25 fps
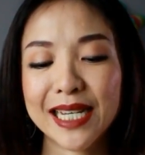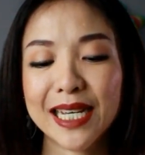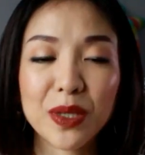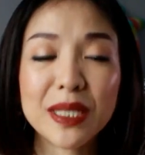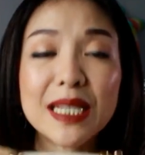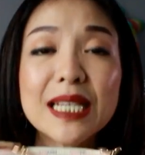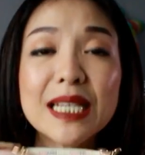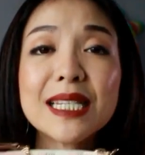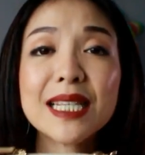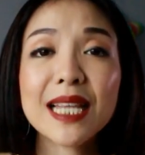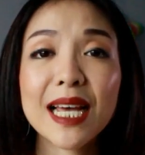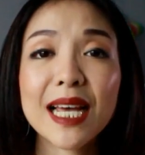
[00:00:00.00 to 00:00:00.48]
When
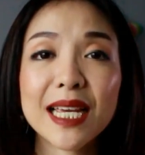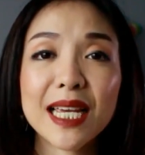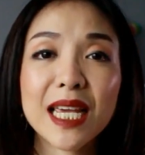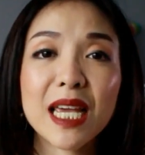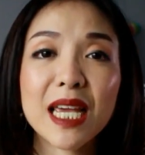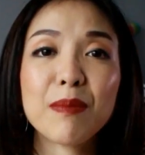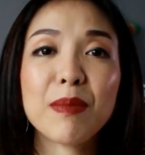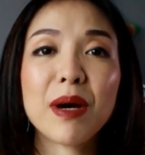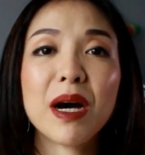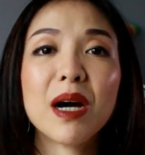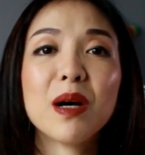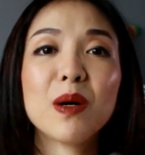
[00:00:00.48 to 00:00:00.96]
this line
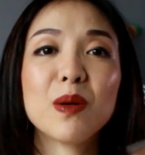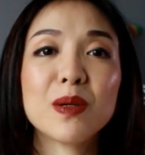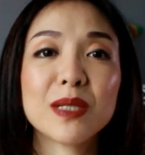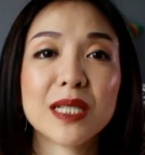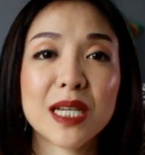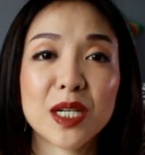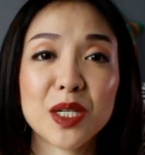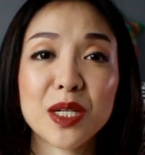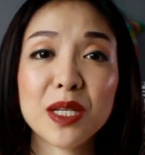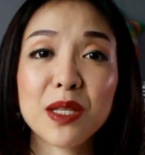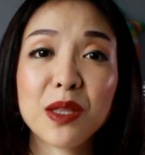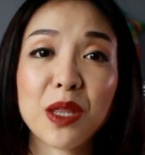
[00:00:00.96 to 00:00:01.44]
came out, I was
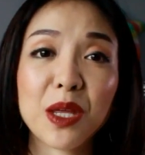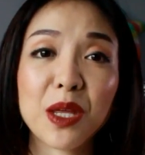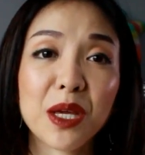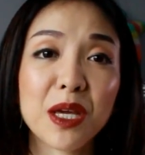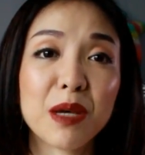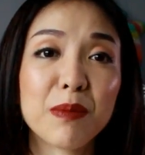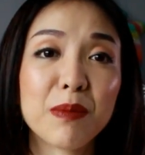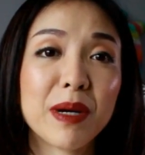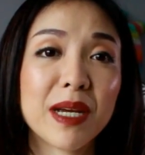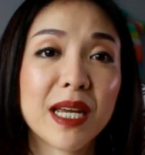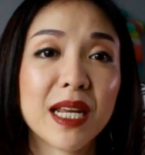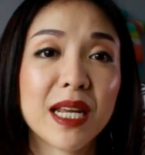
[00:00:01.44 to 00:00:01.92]
actually
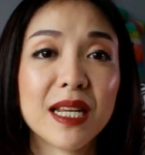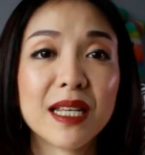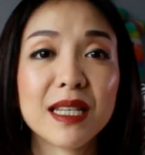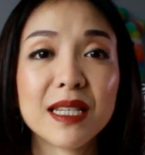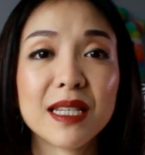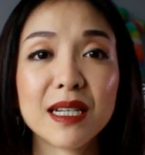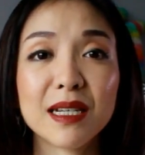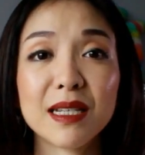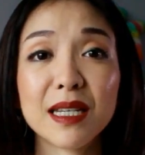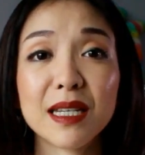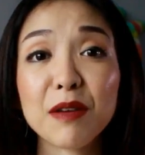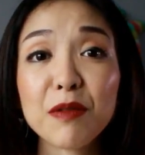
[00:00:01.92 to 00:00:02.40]
thinking about getting
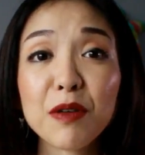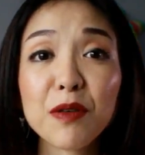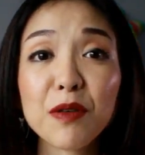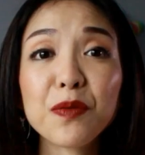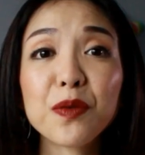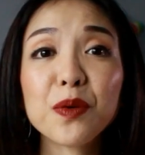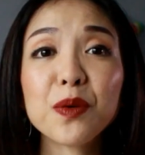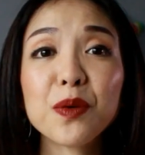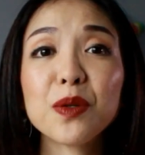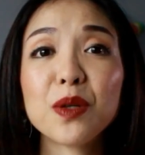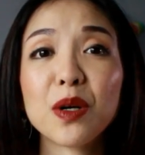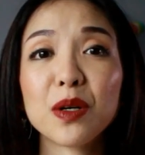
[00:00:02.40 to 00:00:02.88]
the
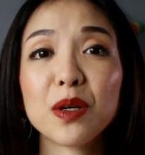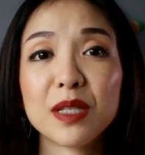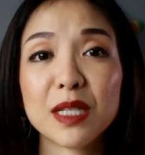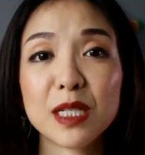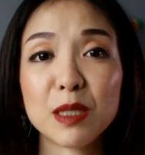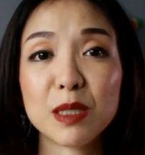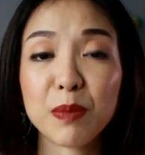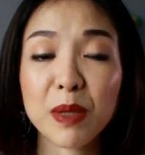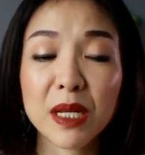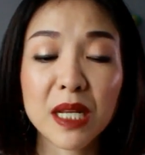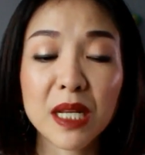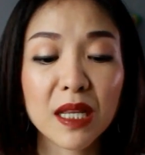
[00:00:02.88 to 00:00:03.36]
Neverfull or the
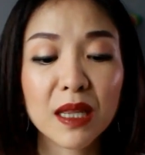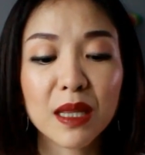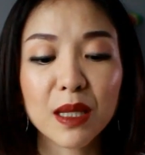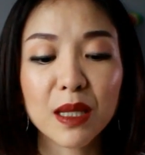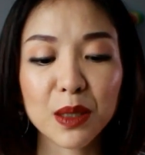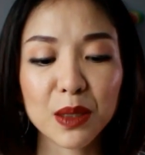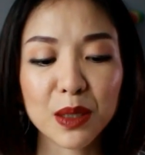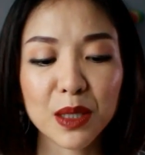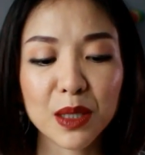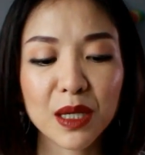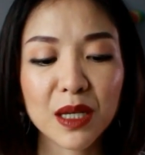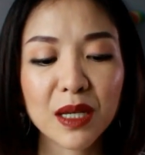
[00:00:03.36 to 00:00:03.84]
Speedy
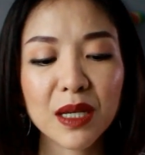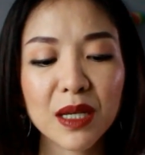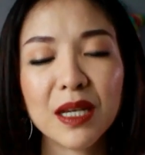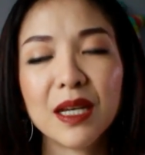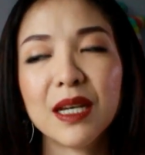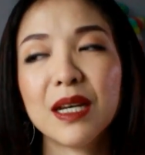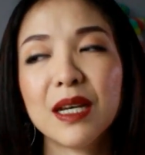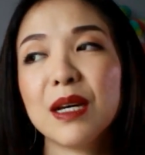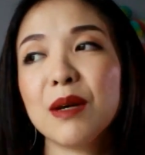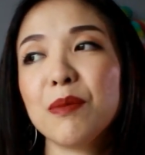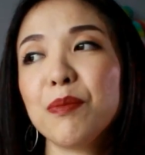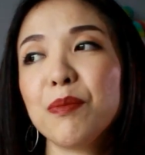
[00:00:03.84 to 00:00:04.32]
30,
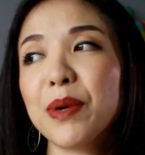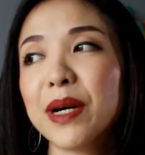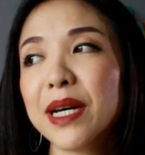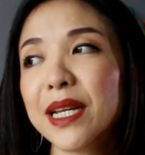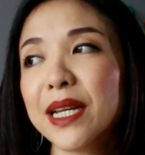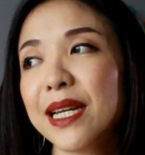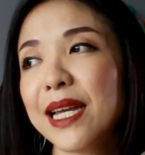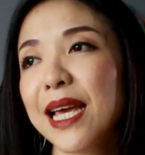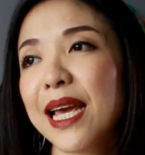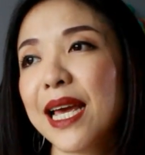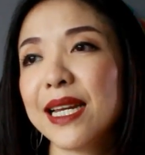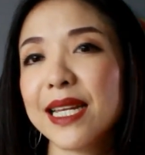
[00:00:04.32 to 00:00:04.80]

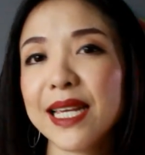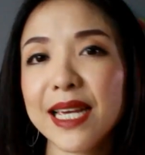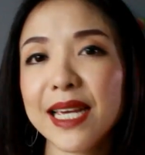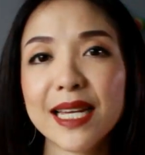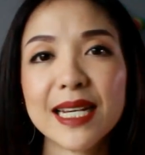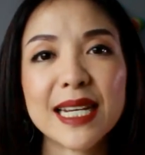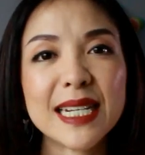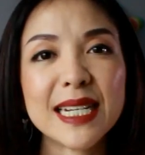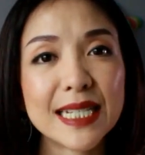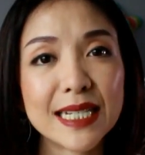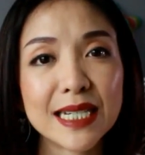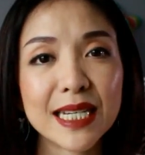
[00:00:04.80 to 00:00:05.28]
but at the
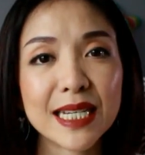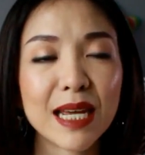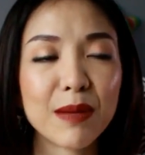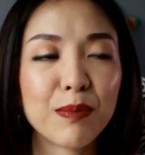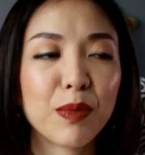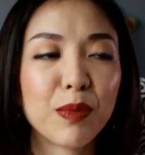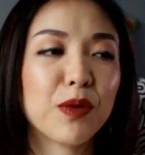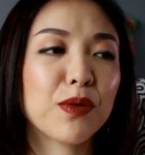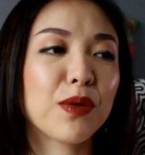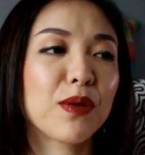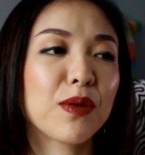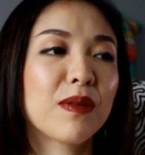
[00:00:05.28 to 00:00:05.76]
end I didn't get
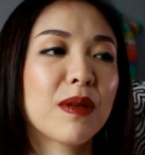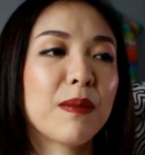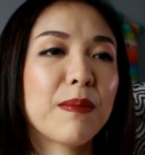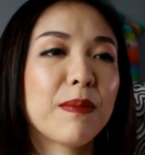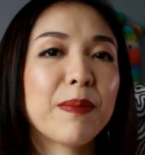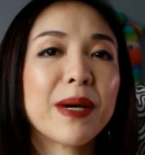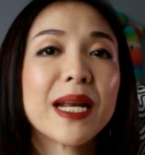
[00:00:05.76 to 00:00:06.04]
both of them.